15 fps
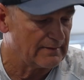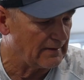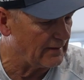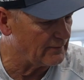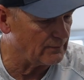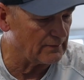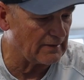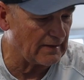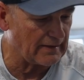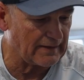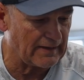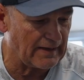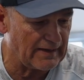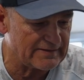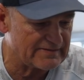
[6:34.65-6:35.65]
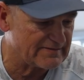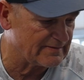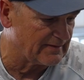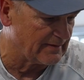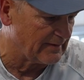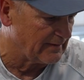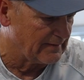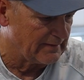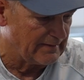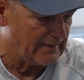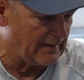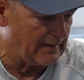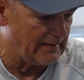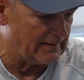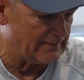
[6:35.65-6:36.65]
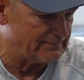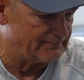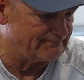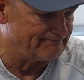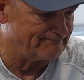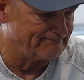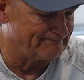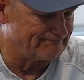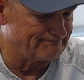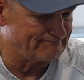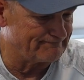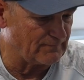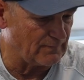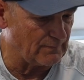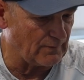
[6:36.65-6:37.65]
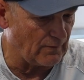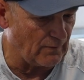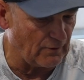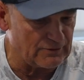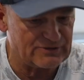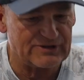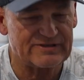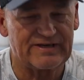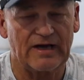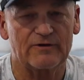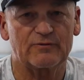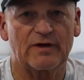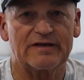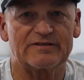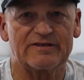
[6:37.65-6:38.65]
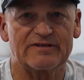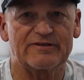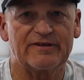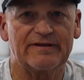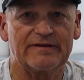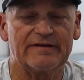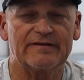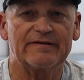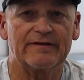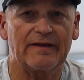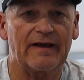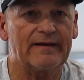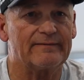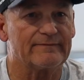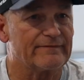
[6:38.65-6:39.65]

I know a lot of guys are just now transitioning into that.